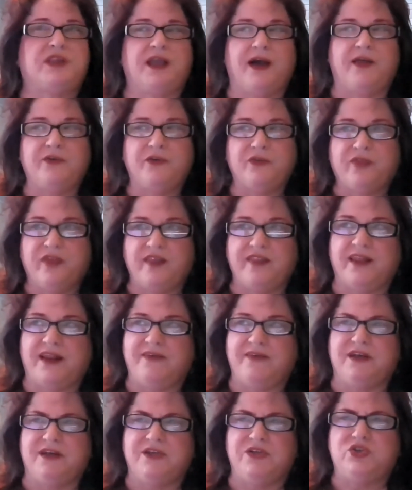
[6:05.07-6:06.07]
the other thing that
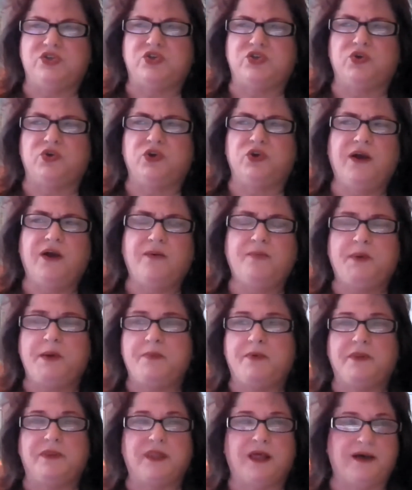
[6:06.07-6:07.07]
I've done is, so how
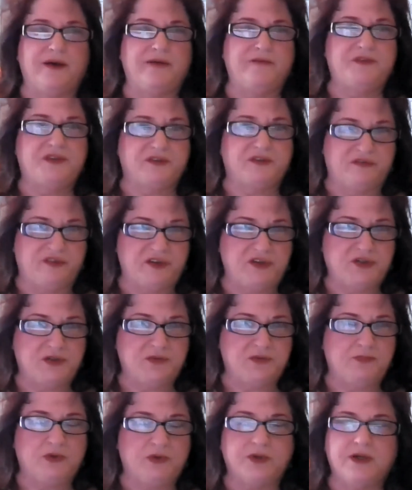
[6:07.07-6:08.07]
people love to
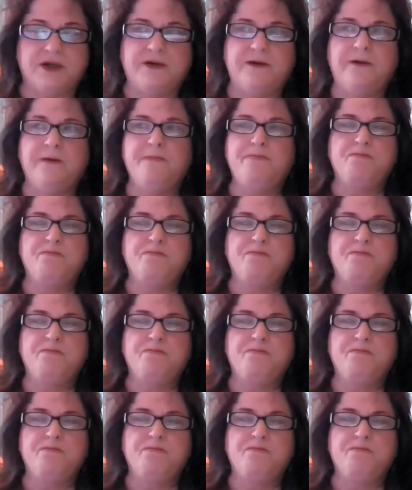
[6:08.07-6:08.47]
vision board?